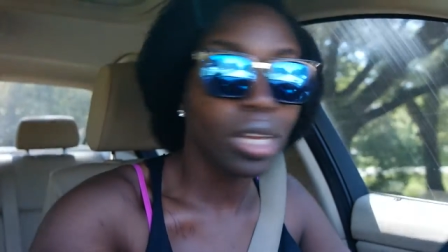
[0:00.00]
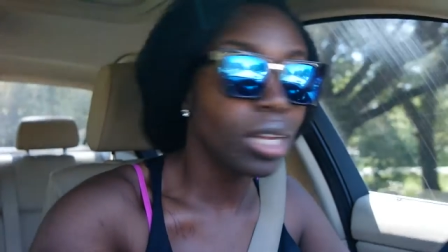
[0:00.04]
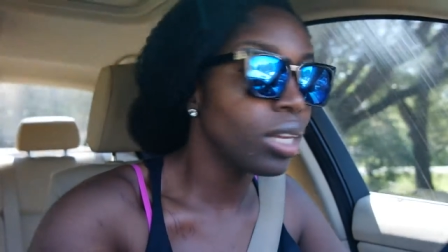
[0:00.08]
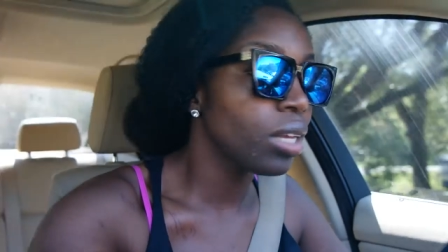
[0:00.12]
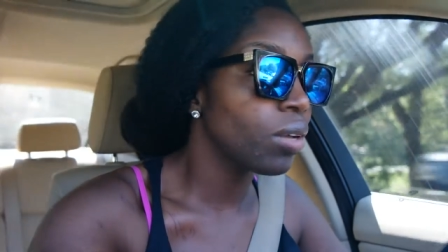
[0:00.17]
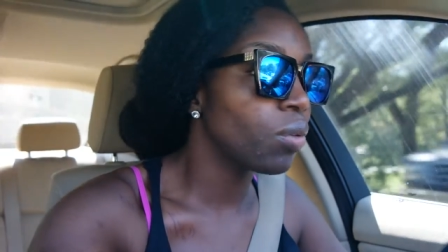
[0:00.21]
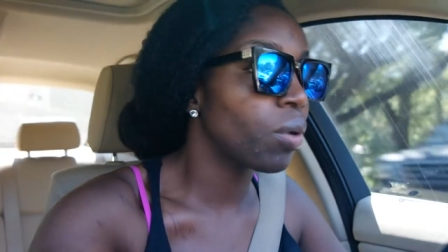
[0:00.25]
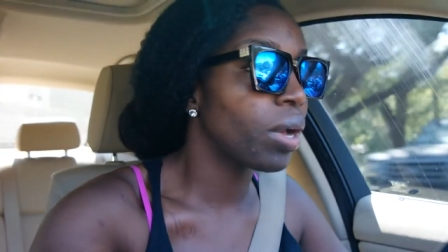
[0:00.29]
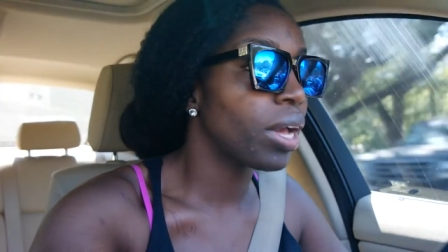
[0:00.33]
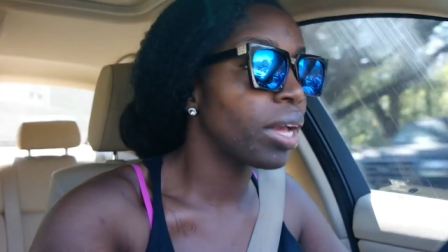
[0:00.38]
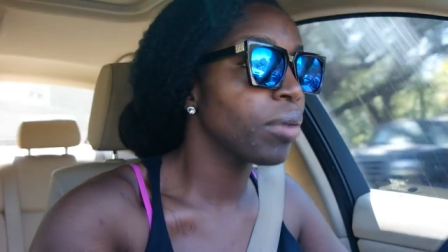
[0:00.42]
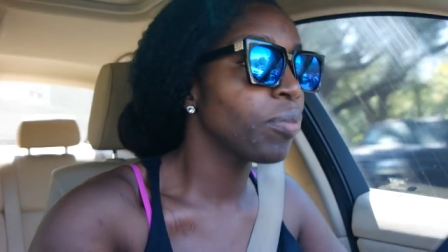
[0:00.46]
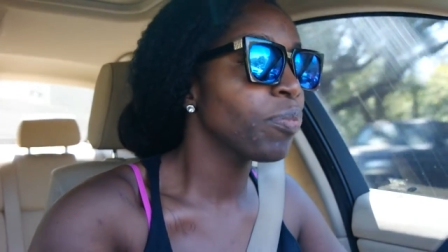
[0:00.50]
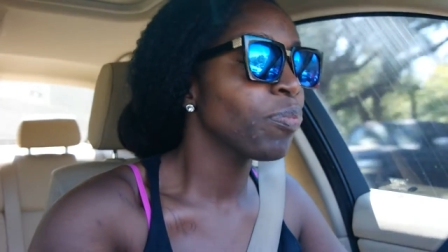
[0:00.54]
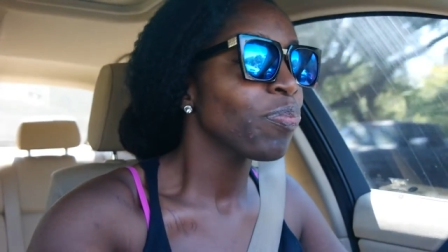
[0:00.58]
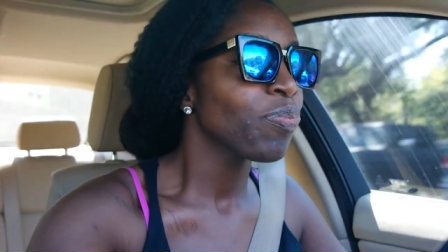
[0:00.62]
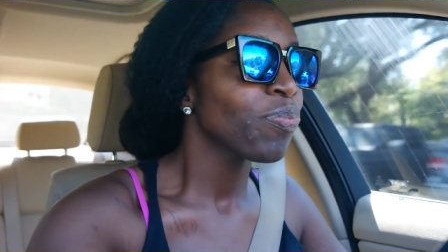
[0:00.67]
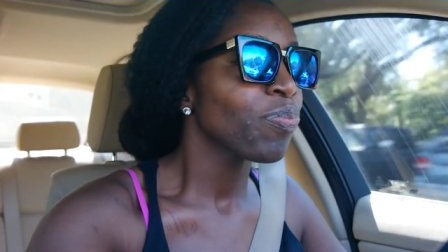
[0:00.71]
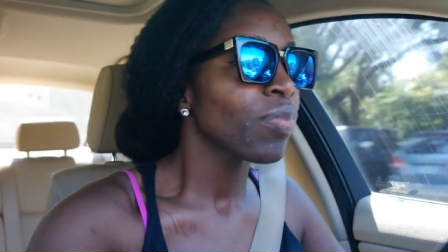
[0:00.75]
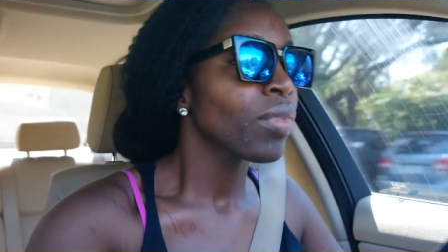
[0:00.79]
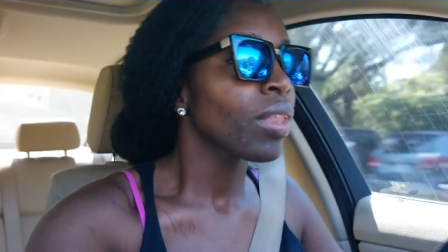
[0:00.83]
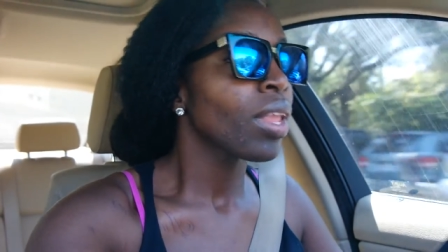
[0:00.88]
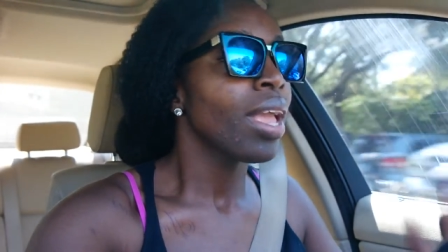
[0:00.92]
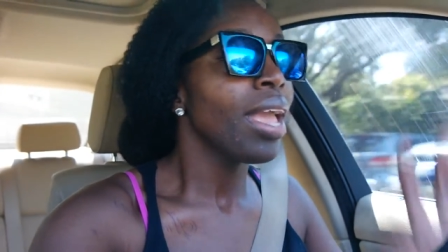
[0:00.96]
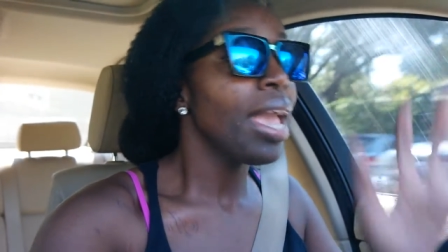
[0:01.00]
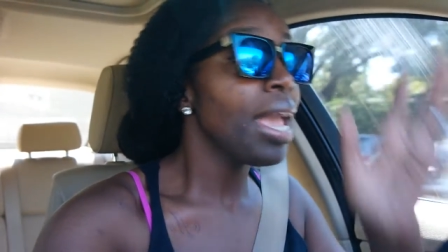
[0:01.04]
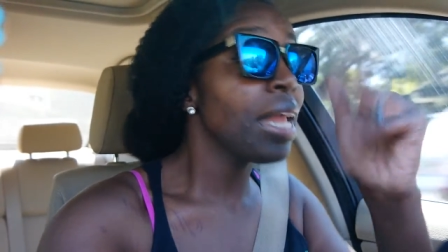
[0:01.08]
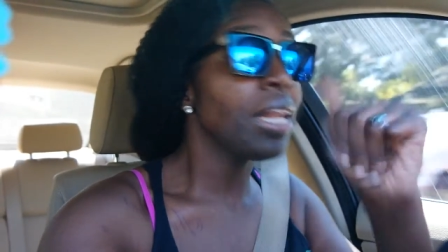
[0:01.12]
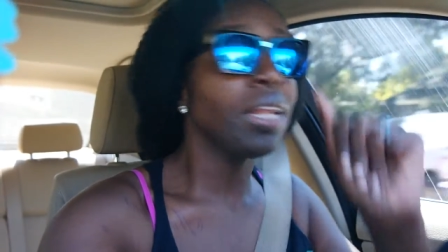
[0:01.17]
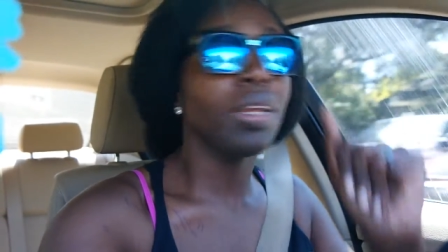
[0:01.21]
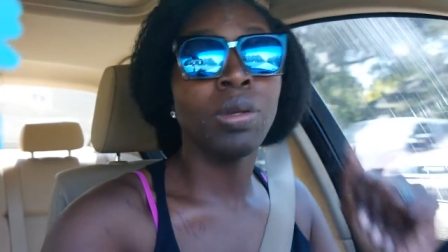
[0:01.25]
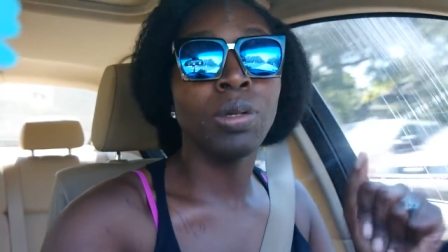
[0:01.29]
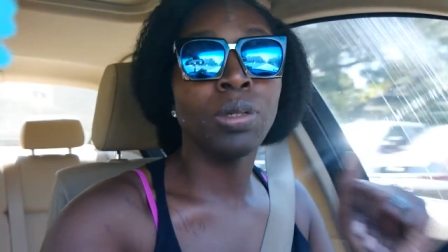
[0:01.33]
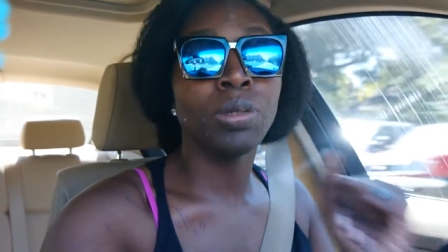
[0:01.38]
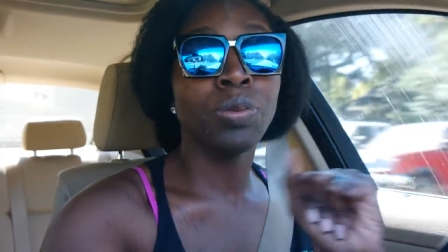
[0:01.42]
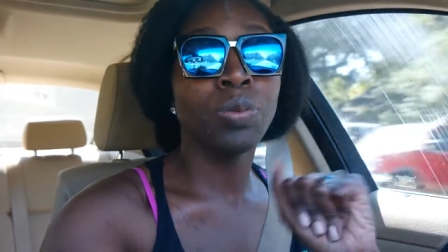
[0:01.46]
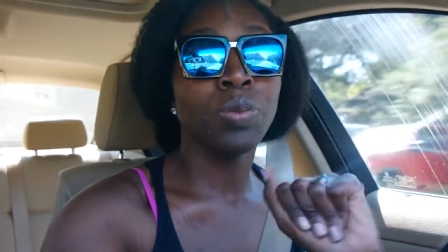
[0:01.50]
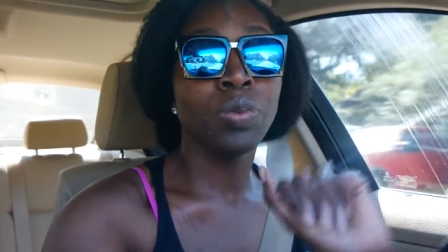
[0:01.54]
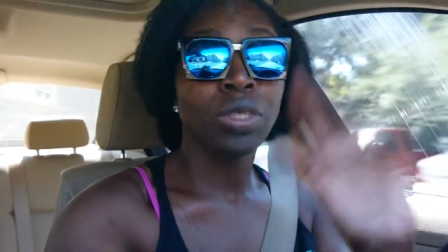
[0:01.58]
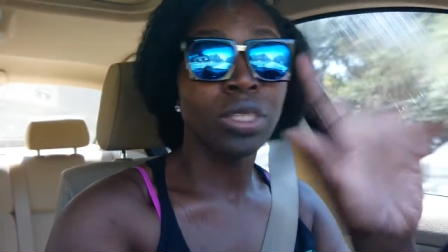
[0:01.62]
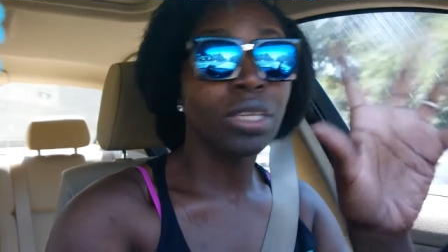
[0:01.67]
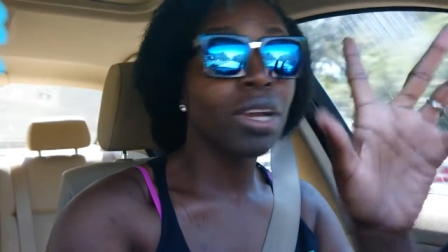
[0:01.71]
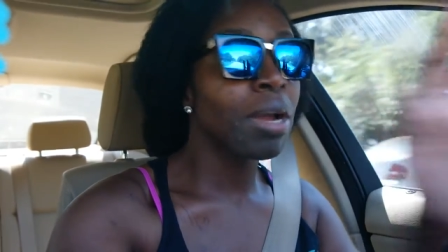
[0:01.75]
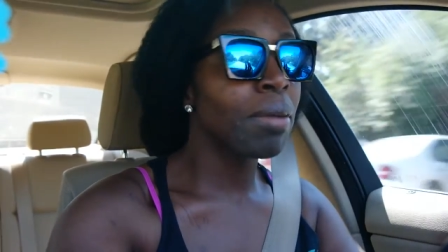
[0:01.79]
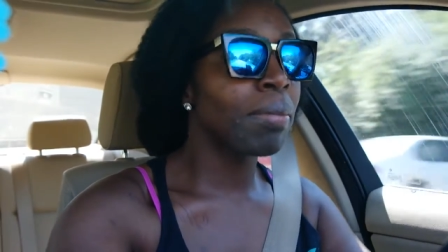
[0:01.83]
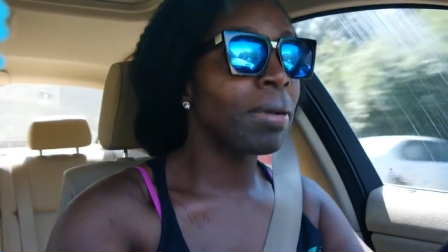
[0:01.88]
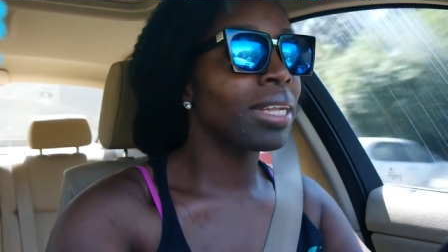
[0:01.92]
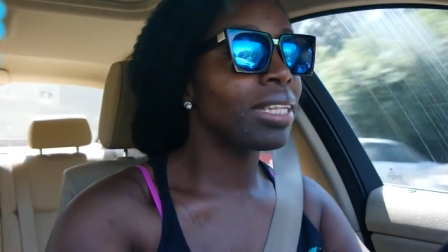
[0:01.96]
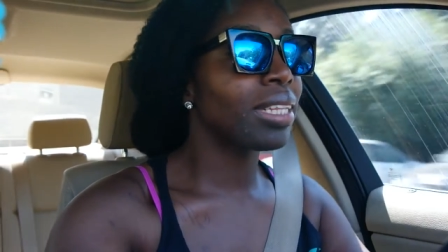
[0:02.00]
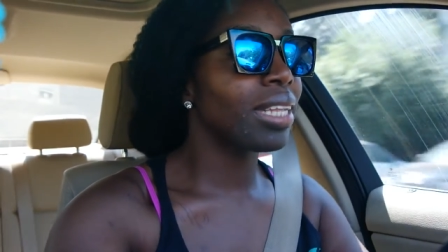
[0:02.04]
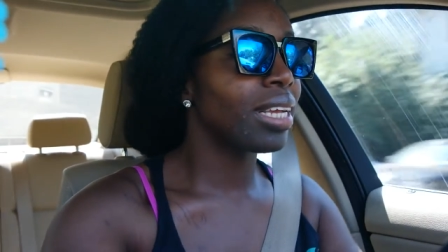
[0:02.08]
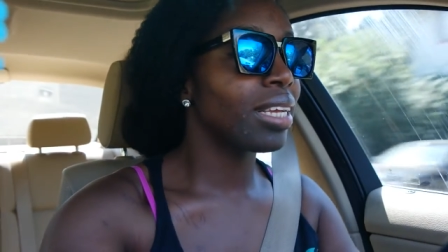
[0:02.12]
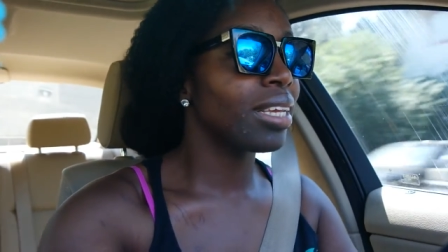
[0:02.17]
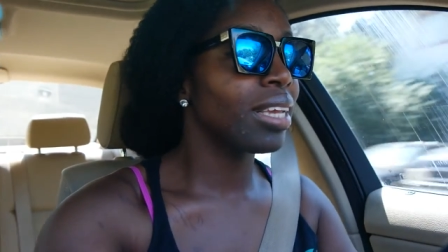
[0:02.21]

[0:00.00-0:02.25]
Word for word: anyway. Anywho, sorry about that,